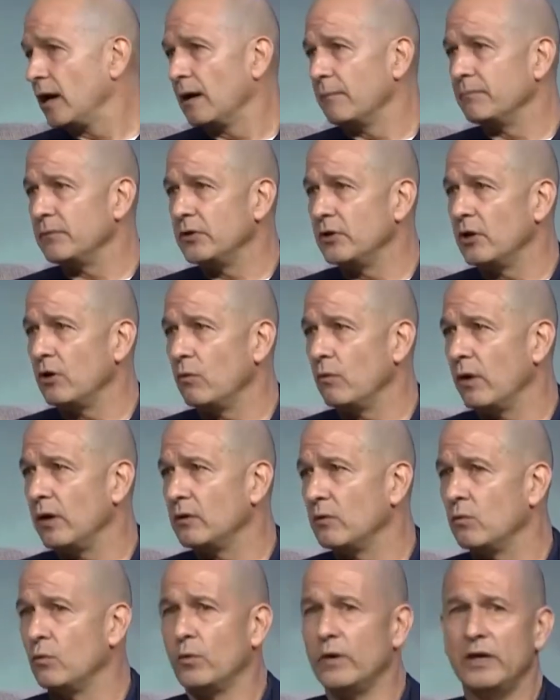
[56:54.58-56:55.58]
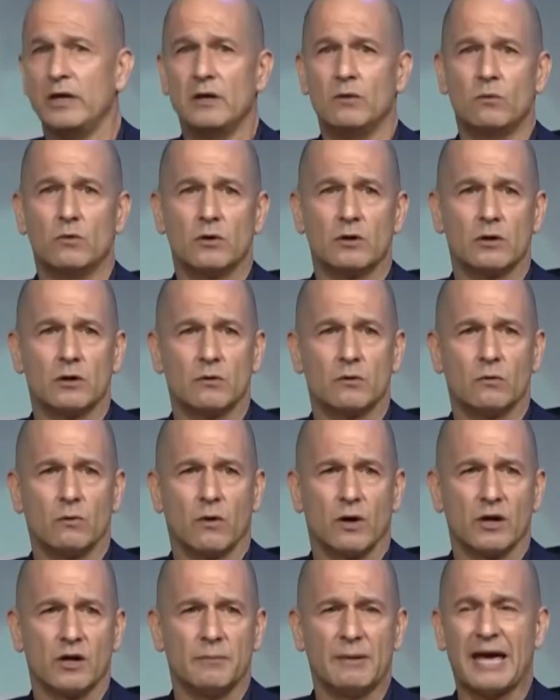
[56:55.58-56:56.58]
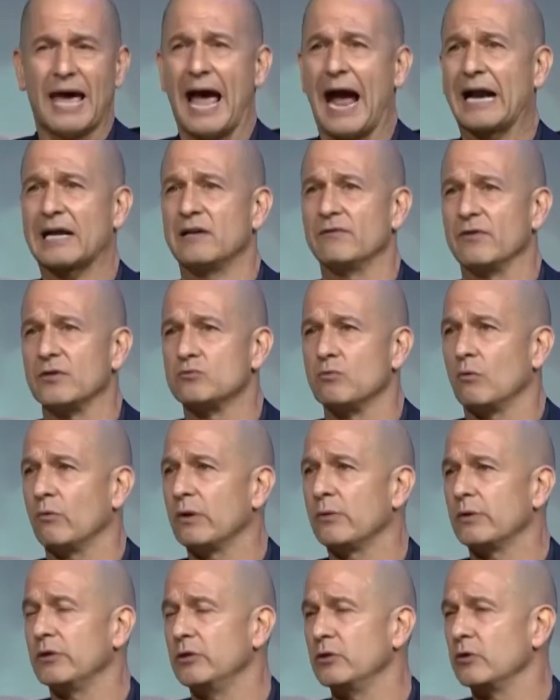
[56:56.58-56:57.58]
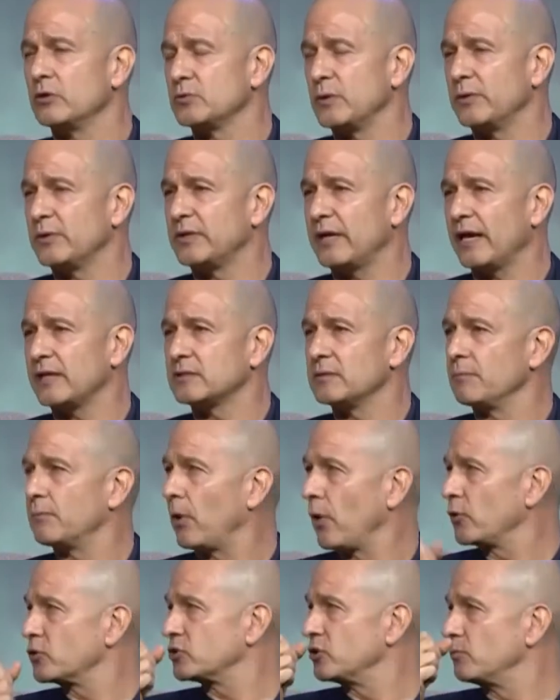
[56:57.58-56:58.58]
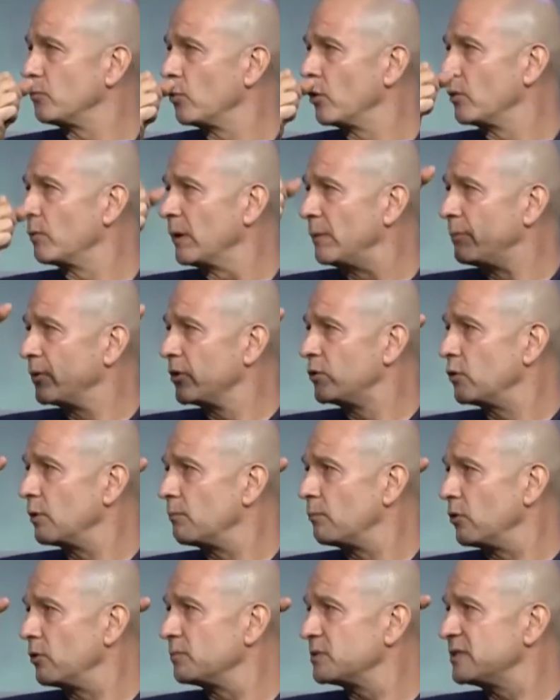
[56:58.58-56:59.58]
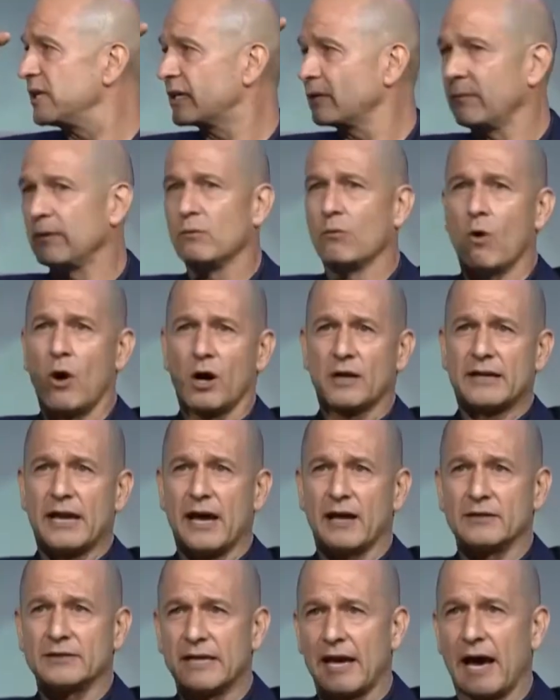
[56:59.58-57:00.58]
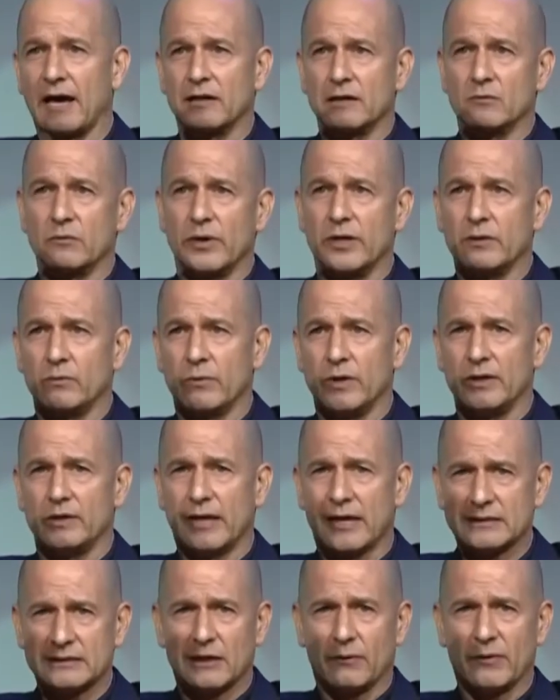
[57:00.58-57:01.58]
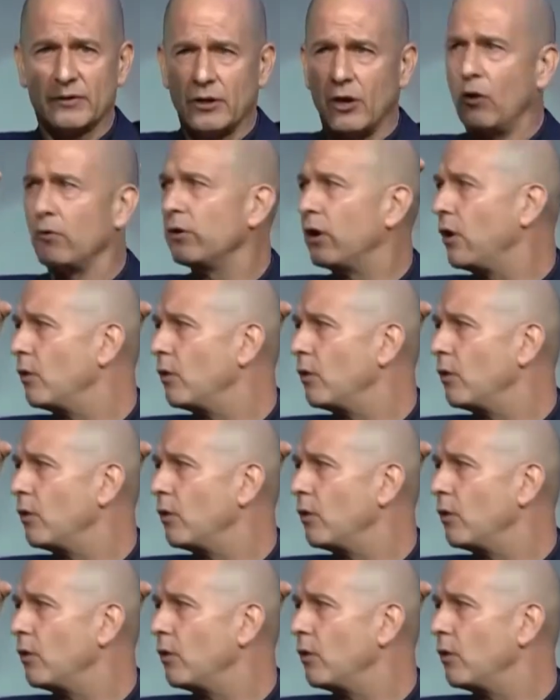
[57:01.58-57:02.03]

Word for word: you know, when we wanted to be activists, what we would do is we would take some poster board, we'd put it to a broomstick, and we'd walk downtown, and that's how we no,